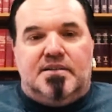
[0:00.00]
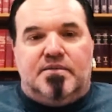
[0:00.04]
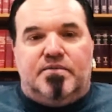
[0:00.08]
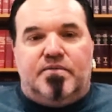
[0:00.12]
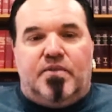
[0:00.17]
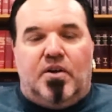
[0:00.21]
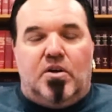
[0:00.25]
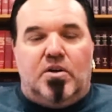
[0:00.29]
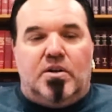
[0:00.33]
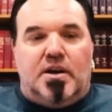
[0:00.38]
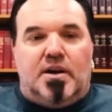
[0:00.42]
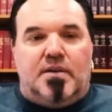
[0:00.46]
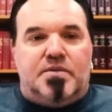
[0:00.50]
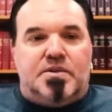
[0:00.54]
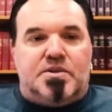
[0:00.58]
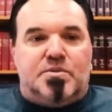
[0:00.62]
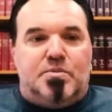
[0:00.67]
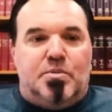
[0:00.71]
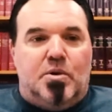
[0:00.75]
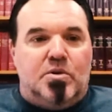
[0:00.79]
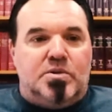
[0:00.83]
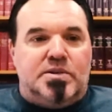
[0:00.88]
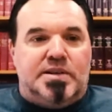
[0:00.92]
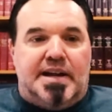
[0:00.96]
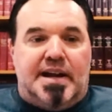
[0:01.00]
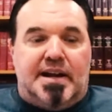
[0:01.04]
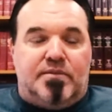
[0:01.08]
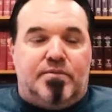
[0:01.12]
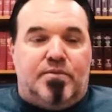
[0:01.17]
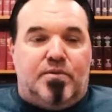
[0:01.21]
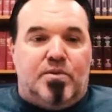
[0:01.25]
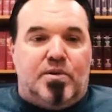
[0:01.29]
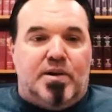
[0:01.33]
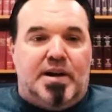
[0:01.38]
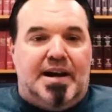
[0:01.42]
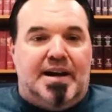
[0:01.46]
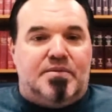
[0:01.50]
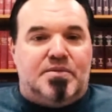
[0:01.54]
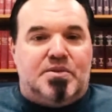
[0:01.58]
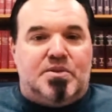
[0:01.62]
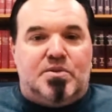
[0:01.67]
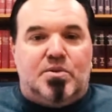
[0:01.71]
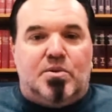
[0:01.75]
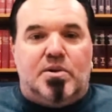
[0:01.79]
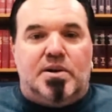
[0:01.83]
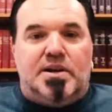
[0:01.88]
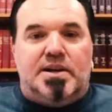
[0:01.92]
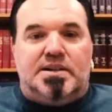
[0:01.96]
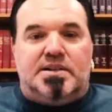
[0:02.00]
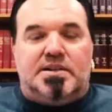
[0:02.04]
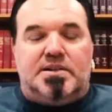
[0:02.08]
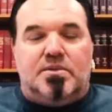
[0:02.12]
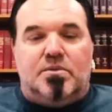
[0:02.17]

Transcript: falling off a smokestack 4.5 stories